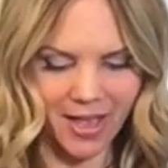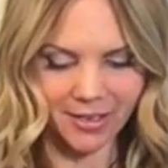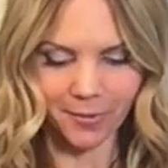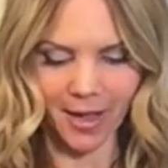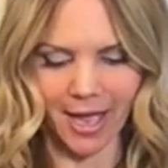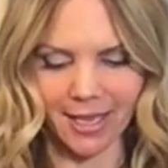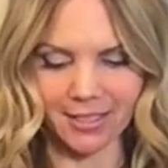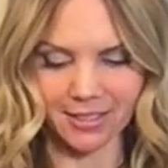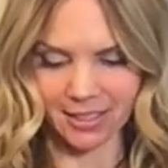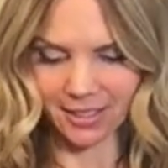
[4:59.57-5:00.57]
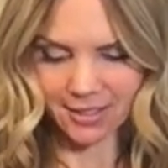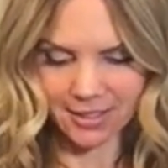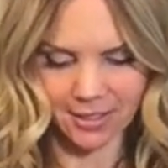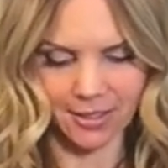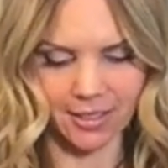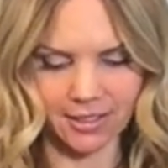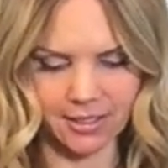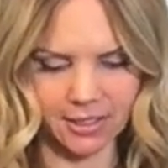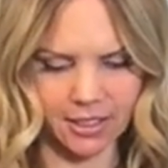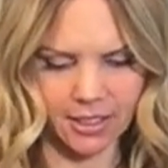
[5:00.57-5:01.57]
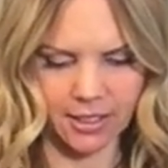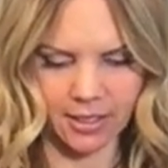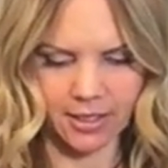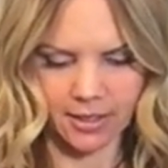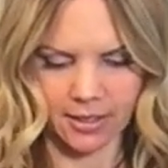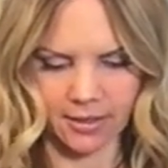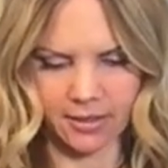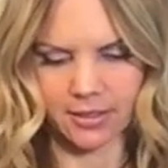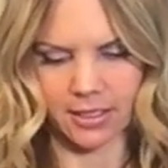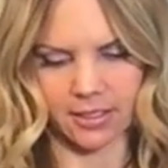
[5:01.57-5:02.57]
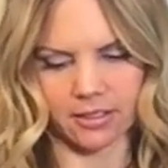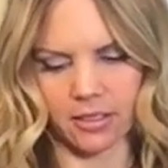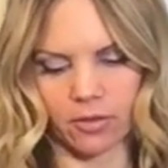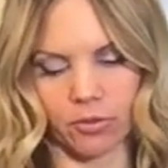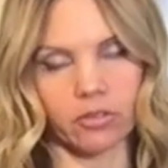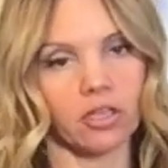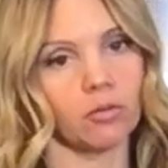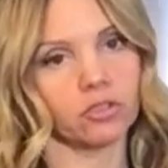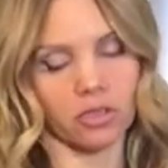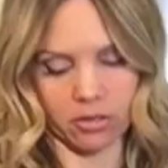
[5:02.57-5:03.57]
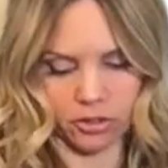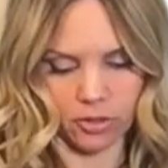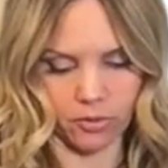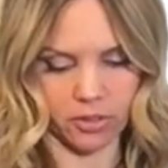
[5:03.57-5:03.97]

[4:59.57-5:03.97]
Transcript: And you guys, these seriously taste like real double chocolate chip